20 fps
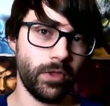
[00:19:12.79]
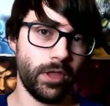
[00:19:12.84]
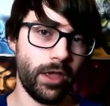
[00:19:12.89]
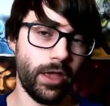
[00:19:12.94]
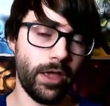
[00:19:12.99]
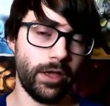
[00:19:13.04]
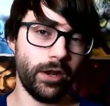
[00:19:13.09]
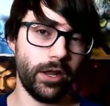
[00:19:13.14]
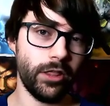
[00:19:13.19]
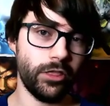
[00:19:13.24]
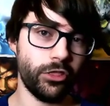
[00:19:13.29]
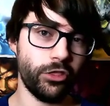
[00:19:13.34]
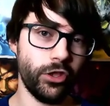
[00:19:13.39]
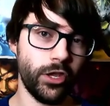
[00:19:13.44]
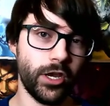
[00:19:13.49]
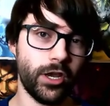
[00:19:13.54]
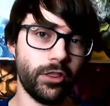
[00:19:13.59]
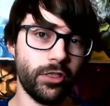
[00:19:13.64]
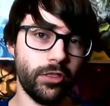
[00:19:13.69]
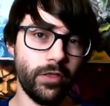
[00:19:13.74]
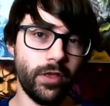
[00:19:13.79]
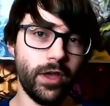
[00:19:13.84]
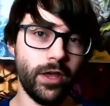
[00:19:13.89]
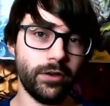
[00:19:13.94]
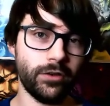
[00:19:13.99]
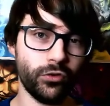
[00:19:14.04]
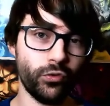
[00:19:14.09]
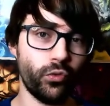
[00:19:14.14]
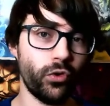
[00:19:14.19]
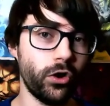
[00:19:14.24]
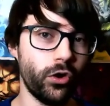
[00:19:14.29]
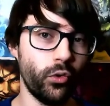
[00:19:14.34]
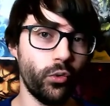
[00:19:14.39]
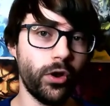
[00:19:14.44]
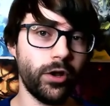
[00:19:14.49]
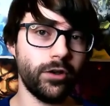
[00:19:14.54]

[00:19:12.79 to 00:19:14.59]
and I think that we're going